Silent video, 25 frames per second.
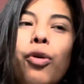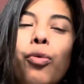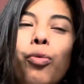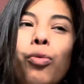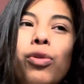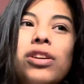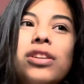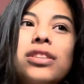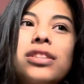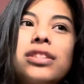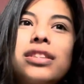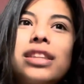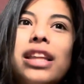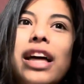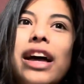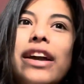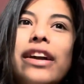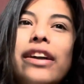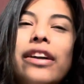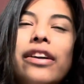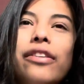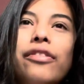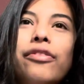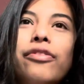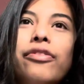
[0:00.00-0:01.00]
was
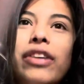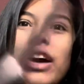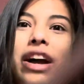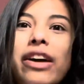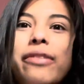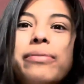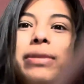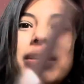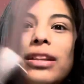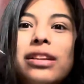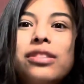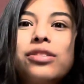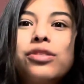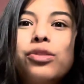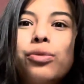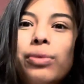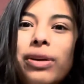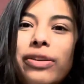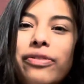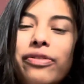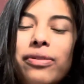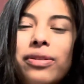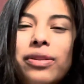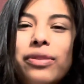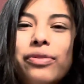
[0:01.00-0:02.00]
like 5 minutes away
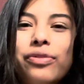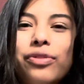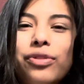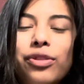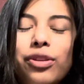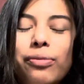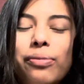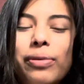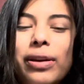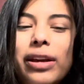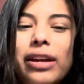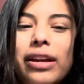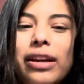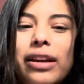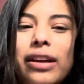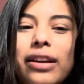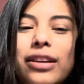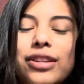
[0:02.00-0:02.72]
from the food bank.